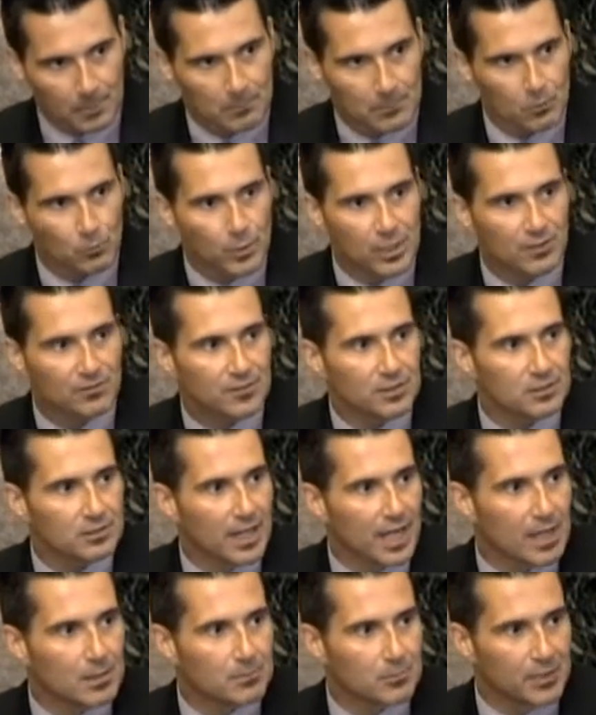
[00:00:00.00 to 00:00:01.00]
We have
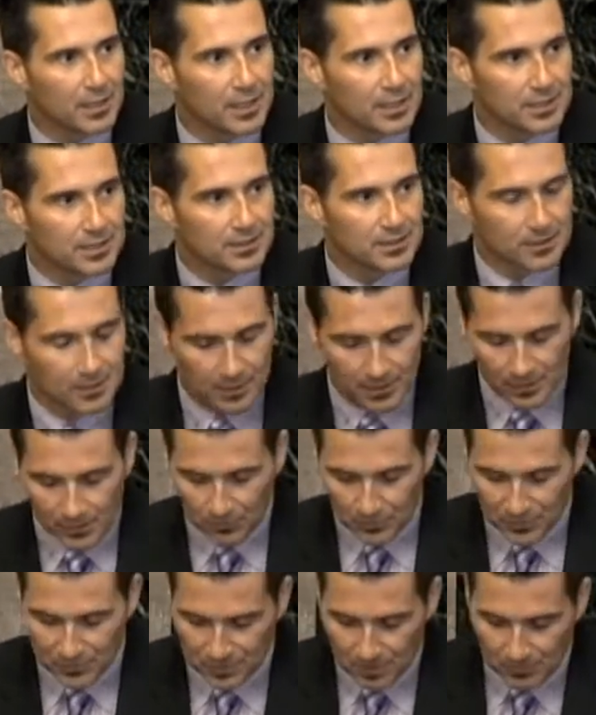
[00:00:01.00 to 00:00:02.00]
collaborated
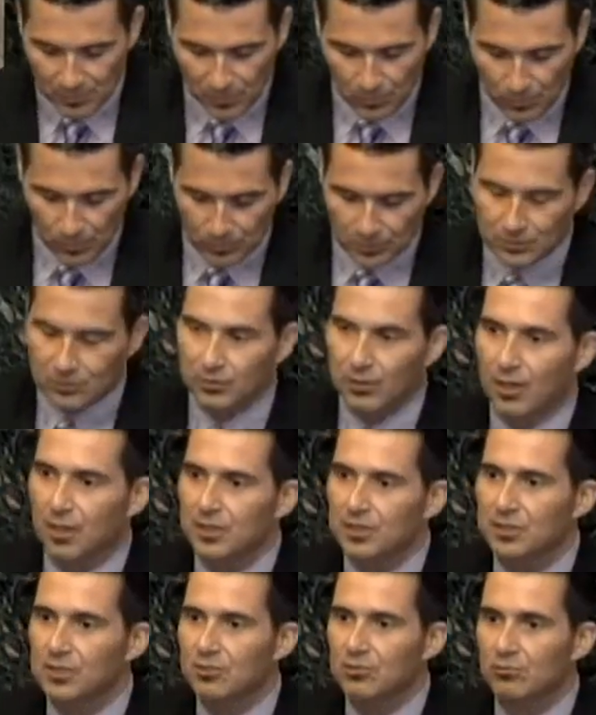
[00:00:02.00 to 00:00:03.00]
with some of the world's
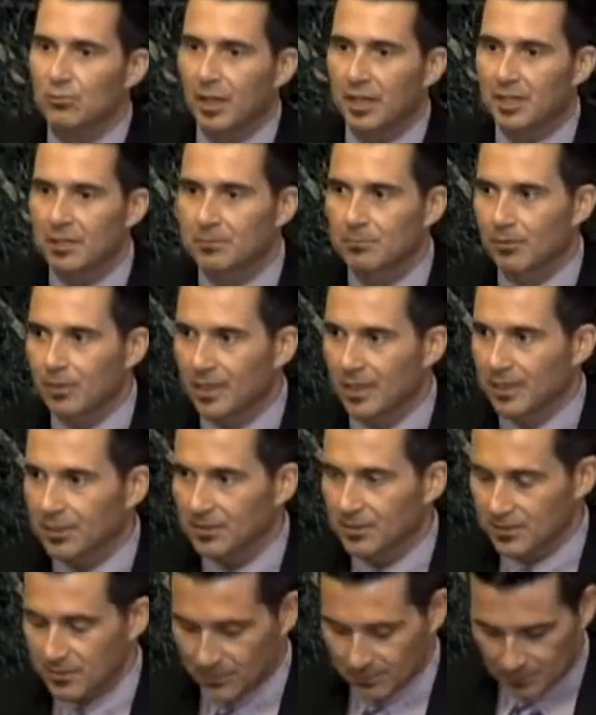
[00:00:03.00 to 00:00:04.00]
largest running
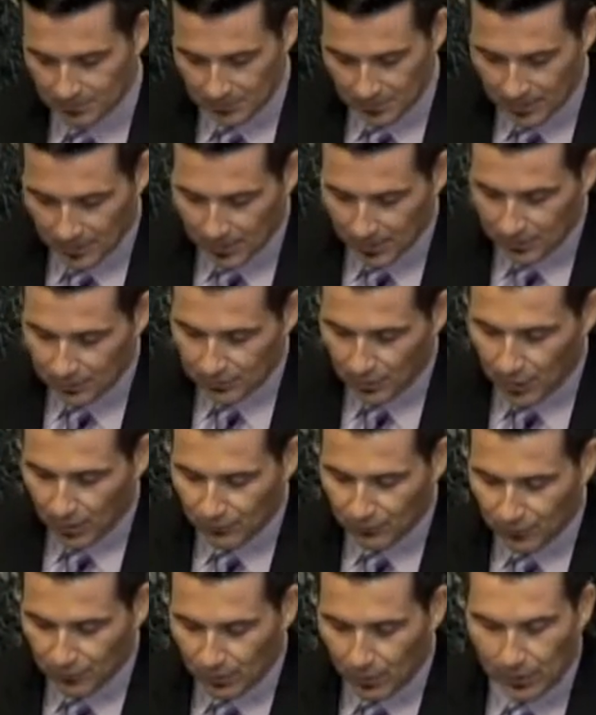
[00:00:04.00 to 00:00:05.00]
brands to
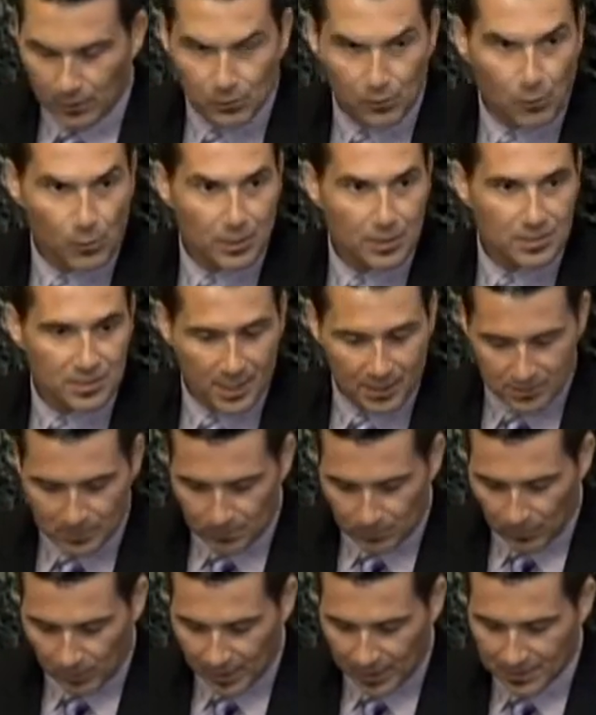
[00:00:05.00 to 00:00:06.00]
offer our GORE-TEX
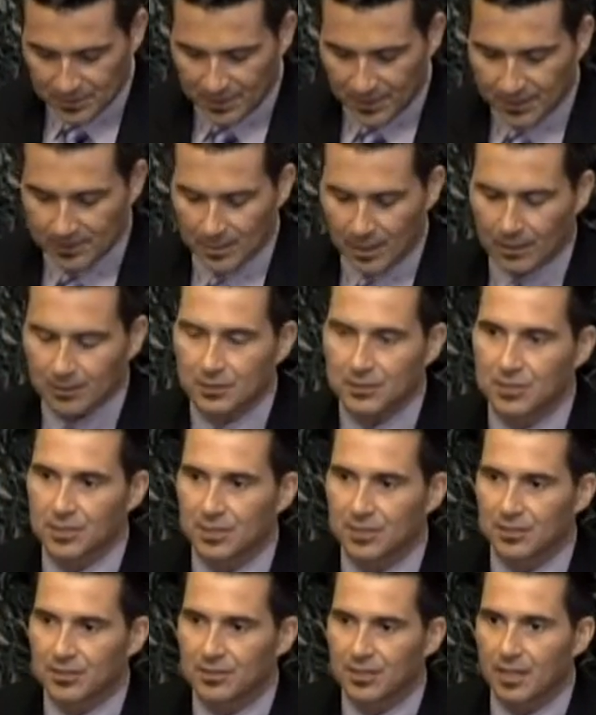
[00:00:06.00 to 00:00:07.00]
brand
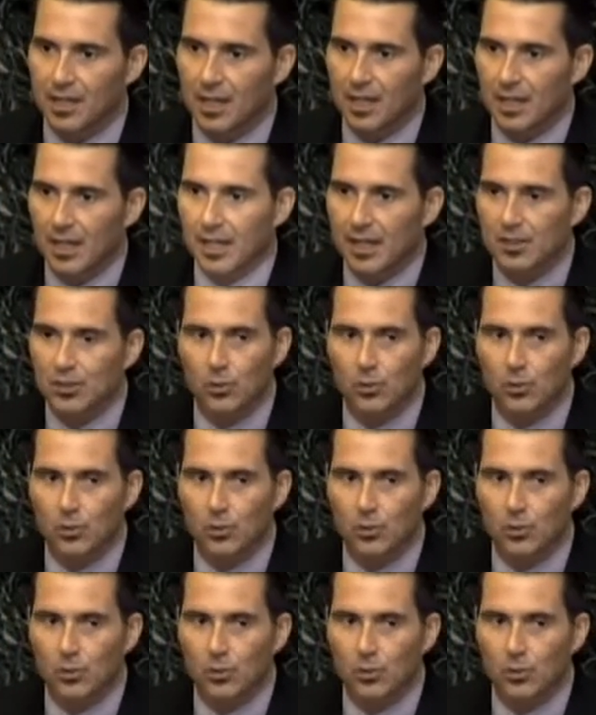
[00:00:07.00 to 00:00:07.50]
technologies in a